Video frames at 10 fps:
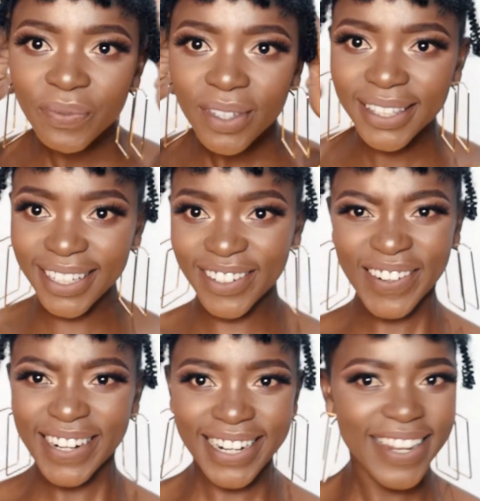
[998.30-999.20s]
They're not
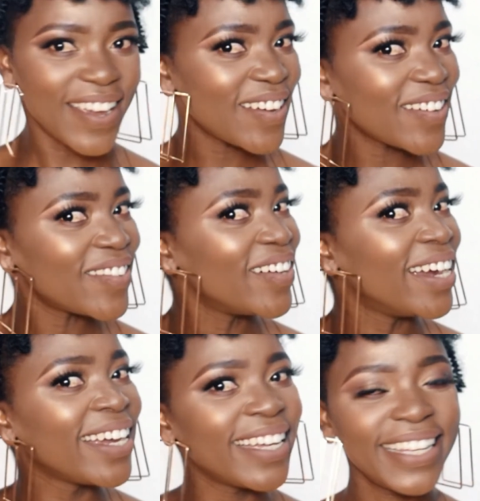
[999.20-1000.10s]
gonna know.
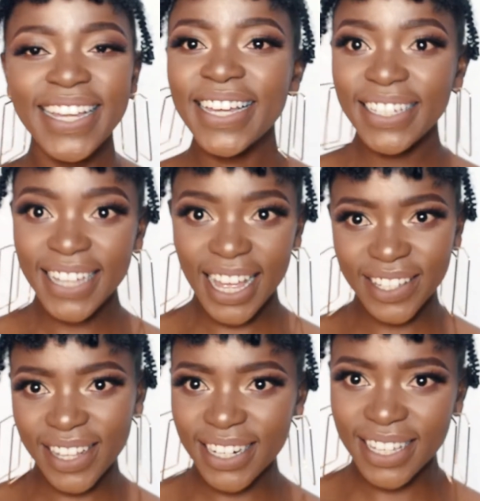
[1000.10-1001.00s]
Yeah,
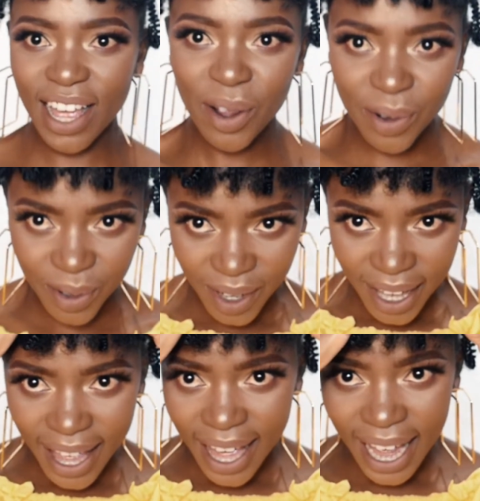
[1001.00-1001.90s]
so that is how
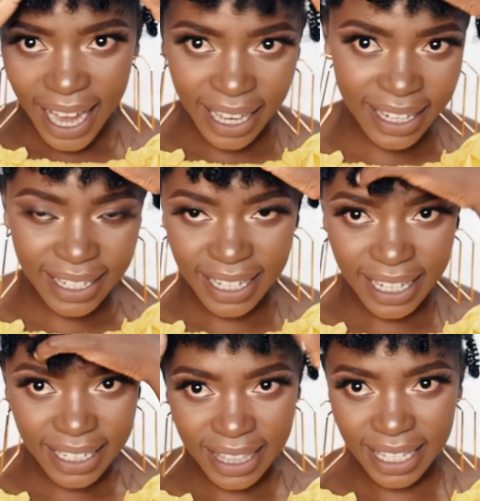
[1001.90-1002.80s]
I
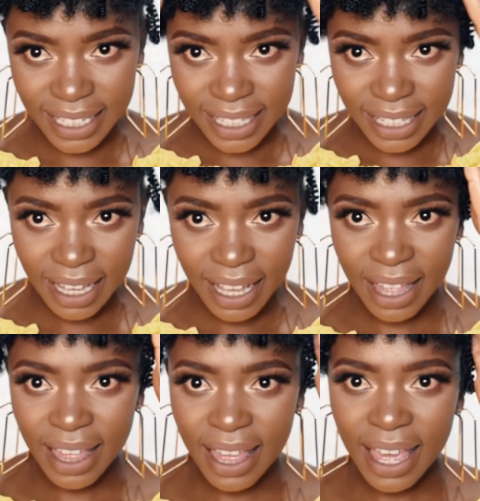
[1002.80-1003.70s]
create this
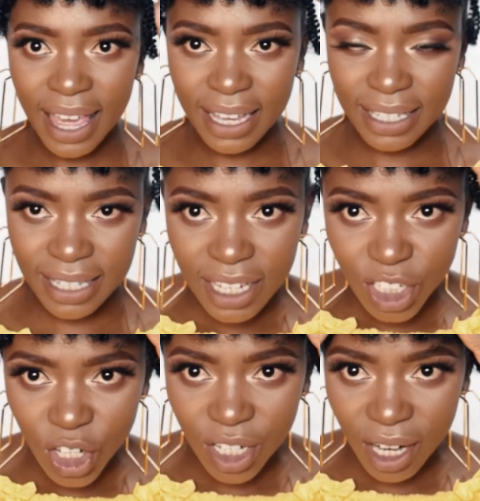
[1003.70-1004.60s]

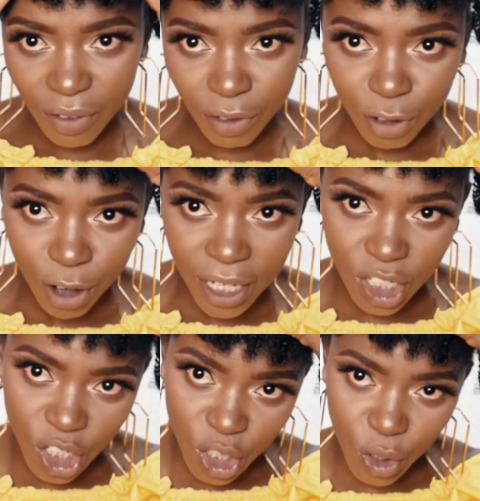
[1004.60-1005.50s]
extension and
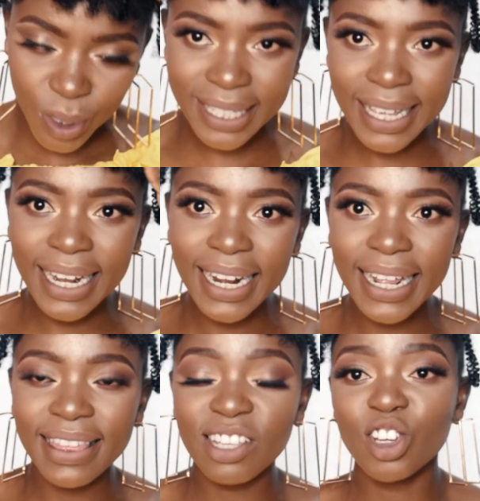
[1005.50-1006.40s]
fringe using
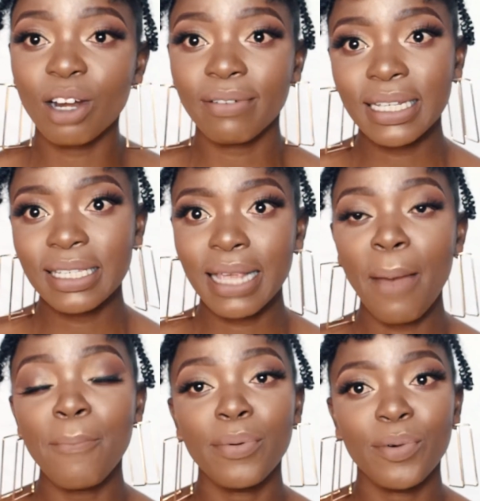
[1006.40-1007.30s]
the Ceres
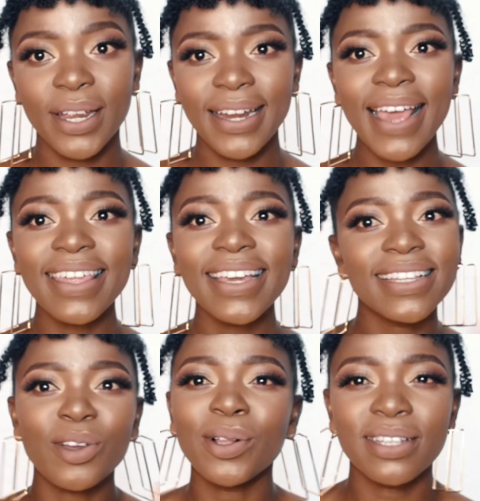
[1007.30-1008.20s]
braid. I think
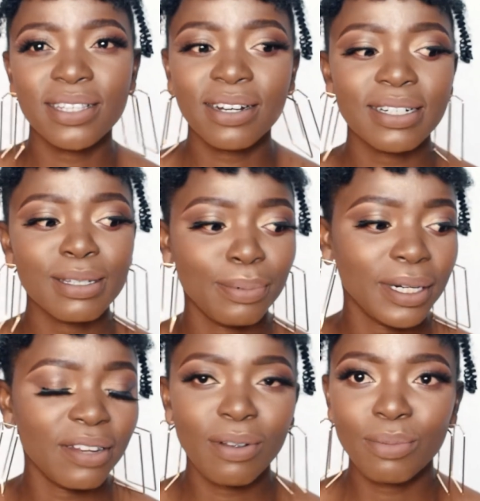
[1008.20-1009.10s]
it's called the Ceres
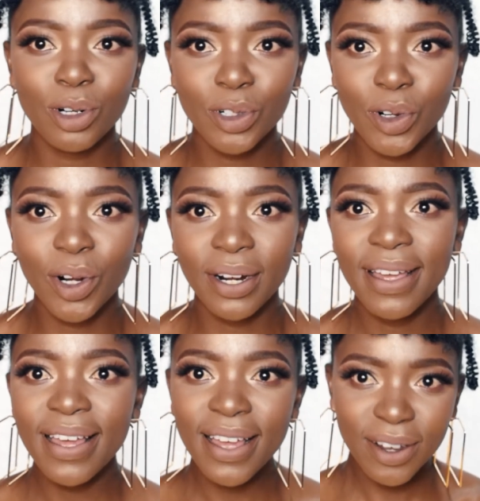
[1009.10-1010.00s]
braid if I'm not wrong,
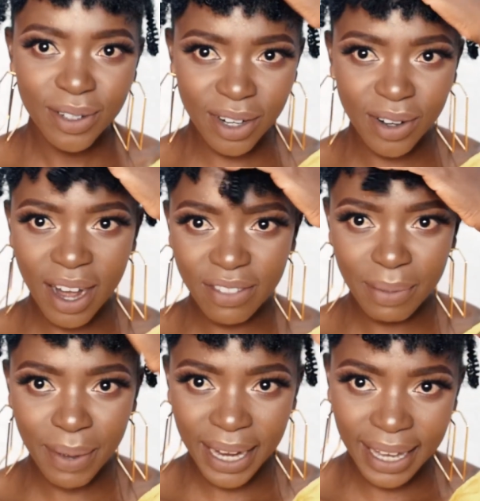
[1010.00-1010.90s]
because I don't have the
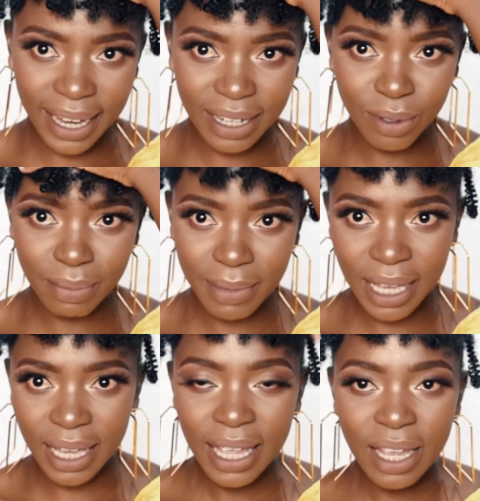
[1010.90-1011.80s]
packet with
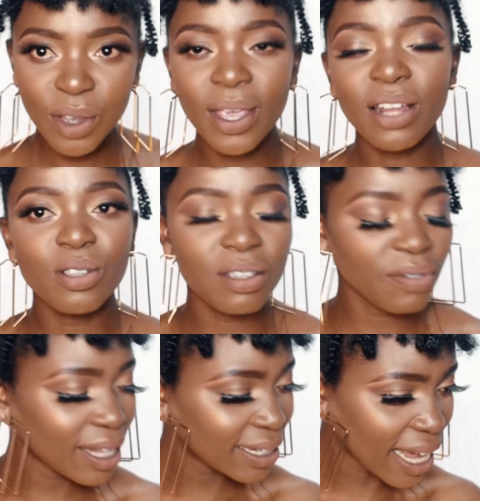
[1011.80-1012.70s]
me. You can use
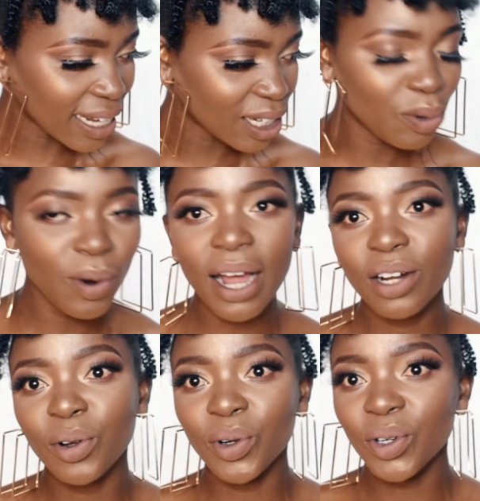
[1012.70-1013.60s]
even the Darling
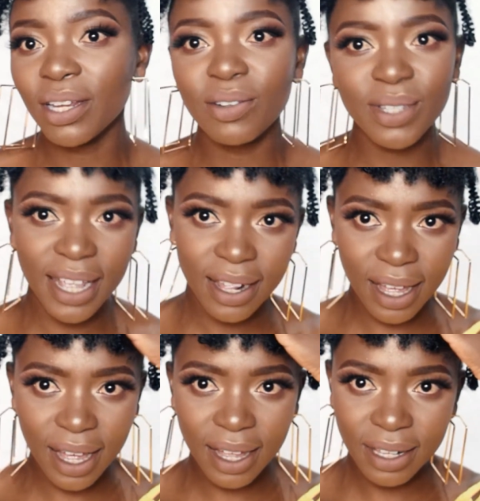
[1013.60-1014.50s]
one, or you can use
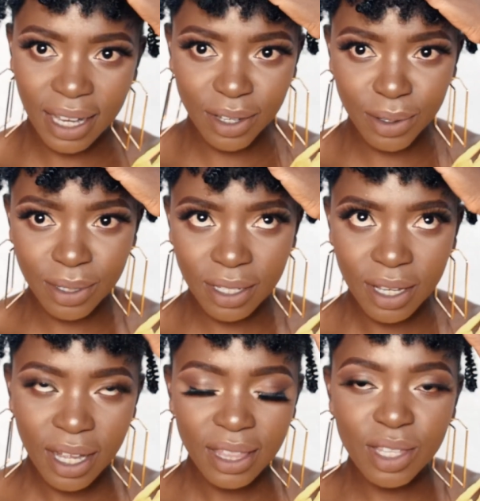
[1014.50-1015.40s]
either. I used
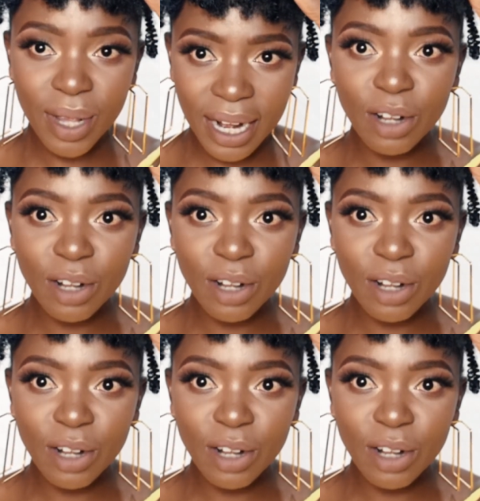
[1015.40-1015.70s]
this one.